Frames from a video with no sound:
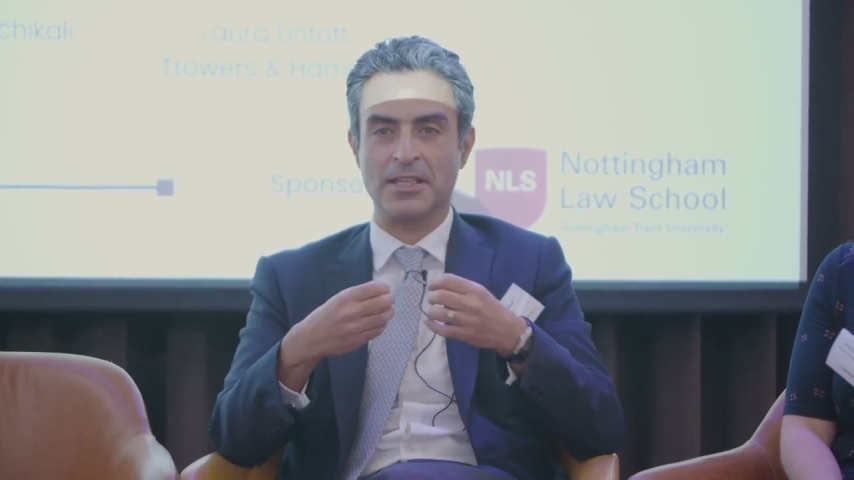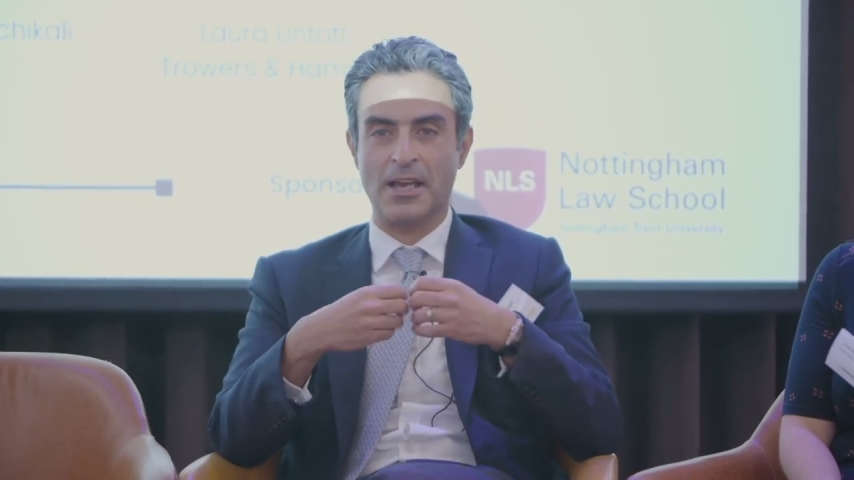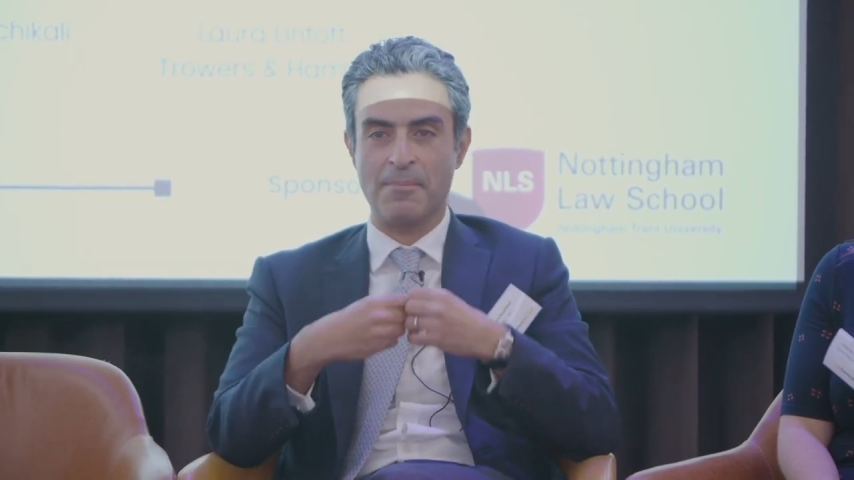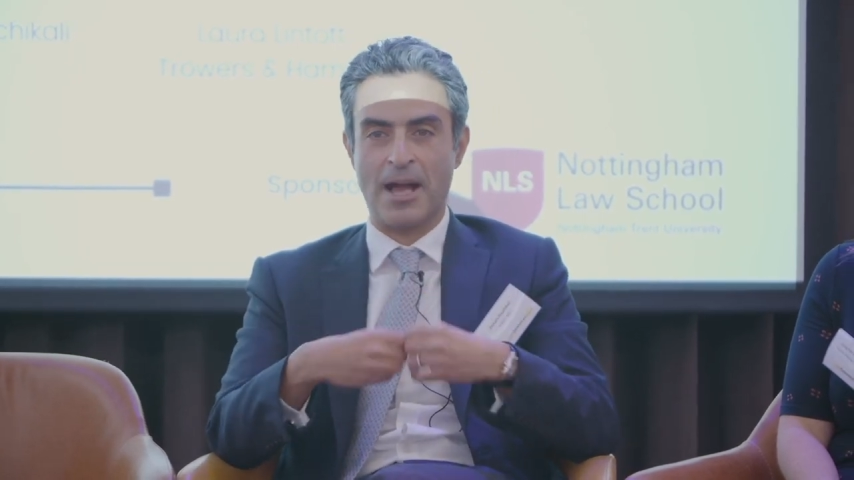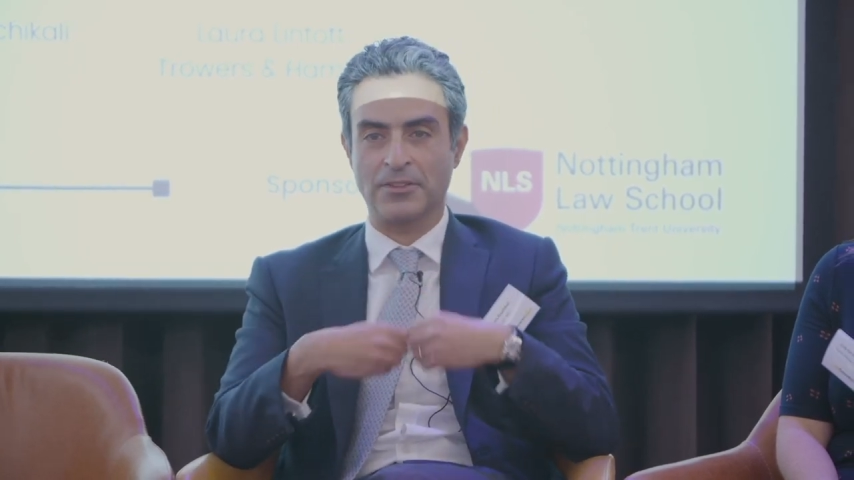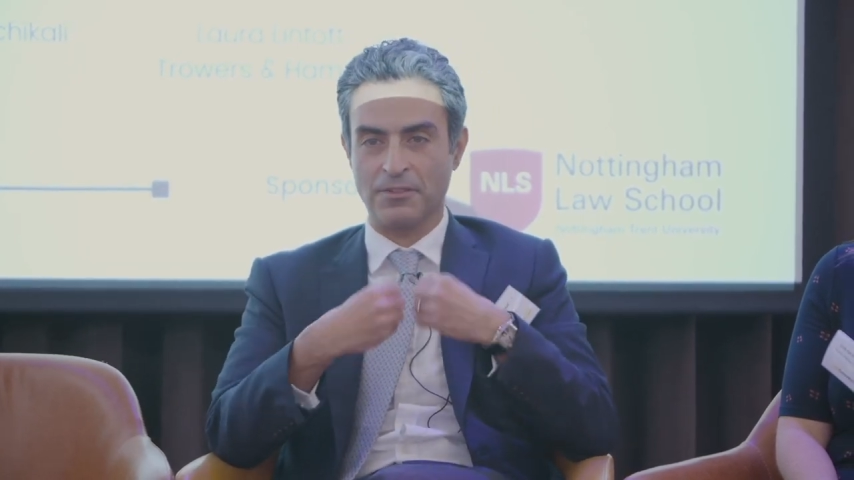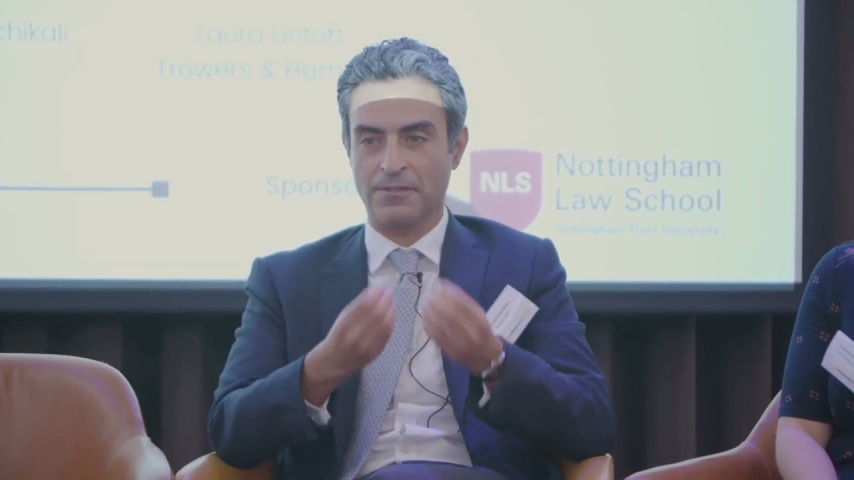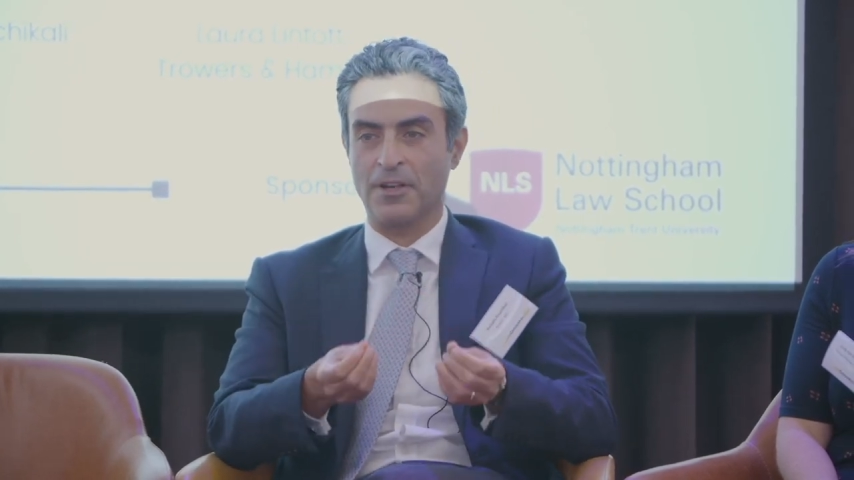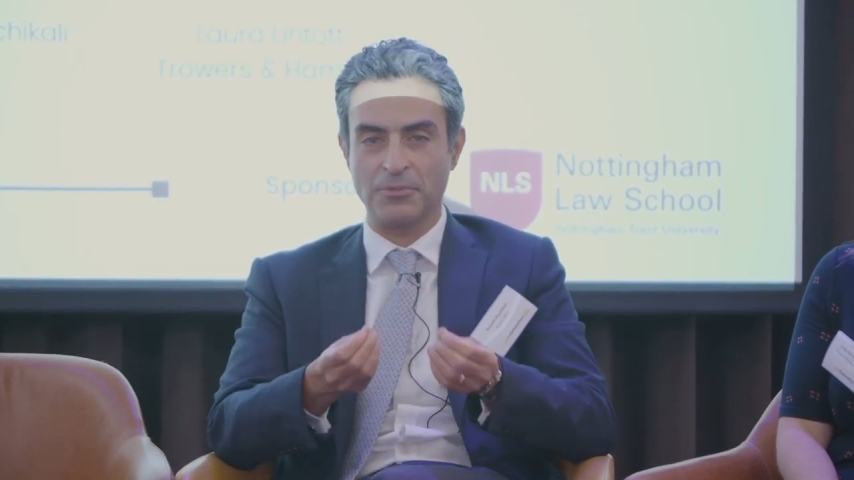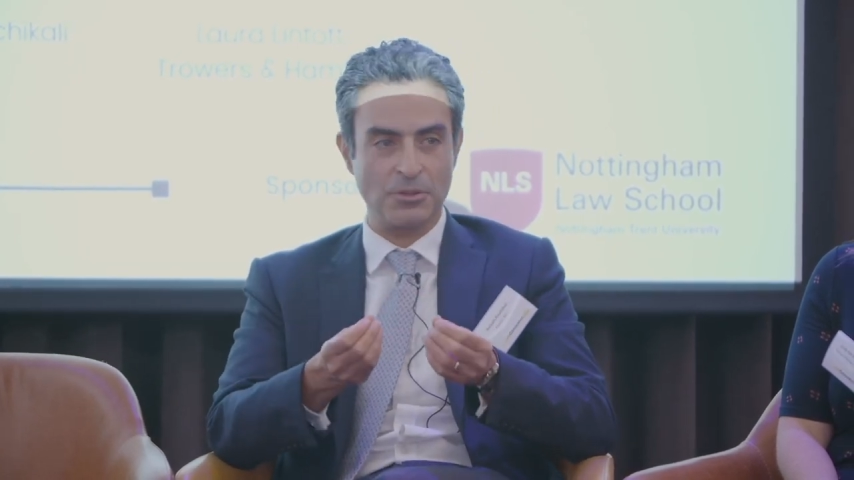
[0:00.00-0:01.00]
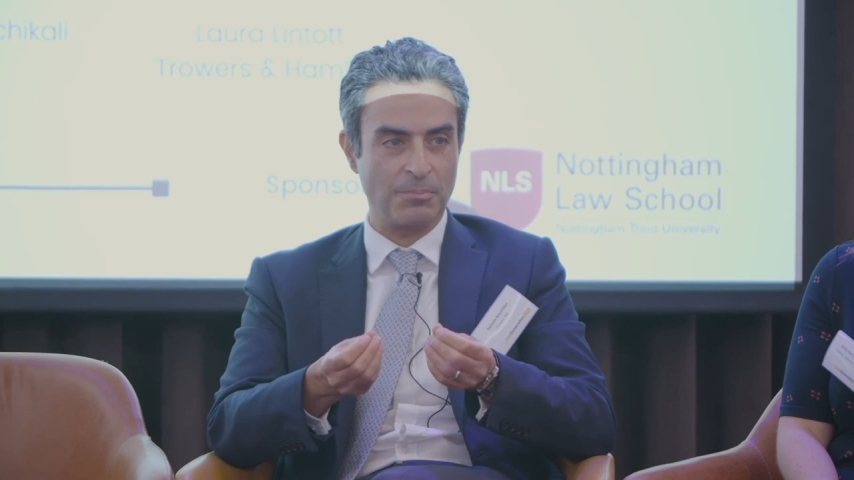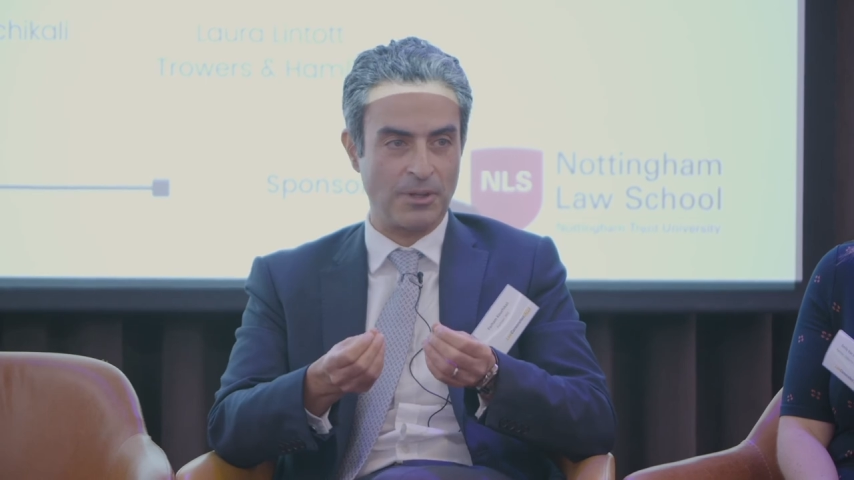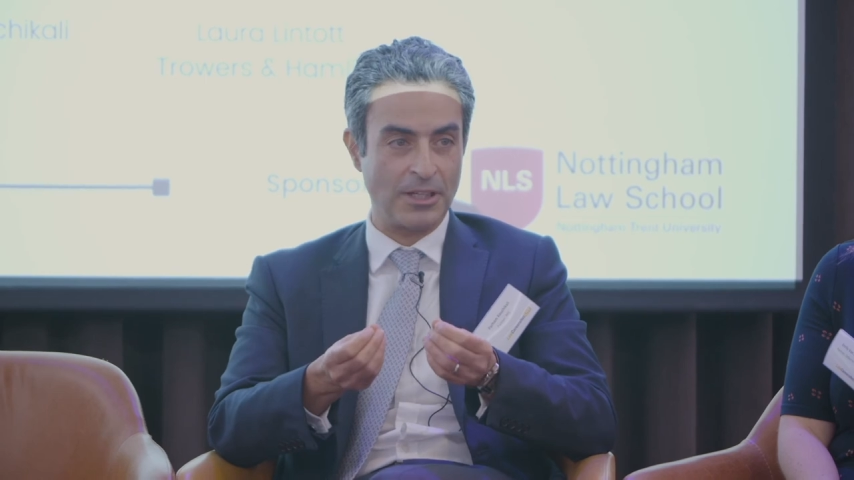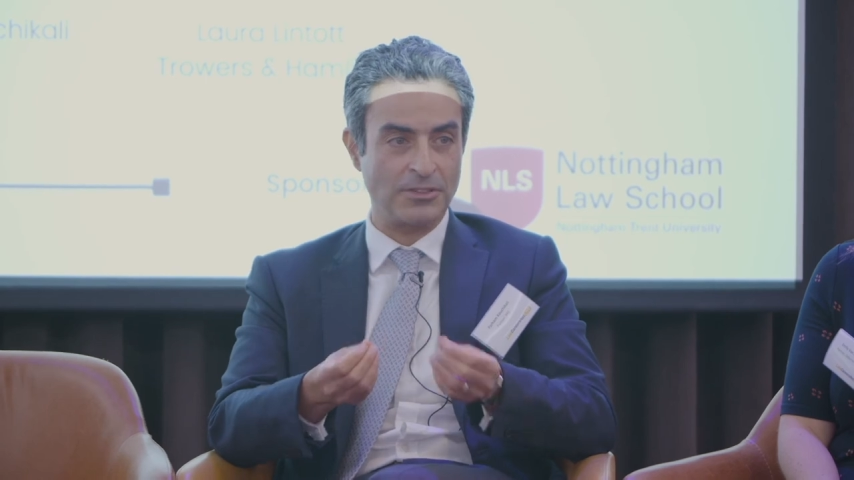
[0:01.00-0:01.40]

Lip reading: about the firm you're applying to,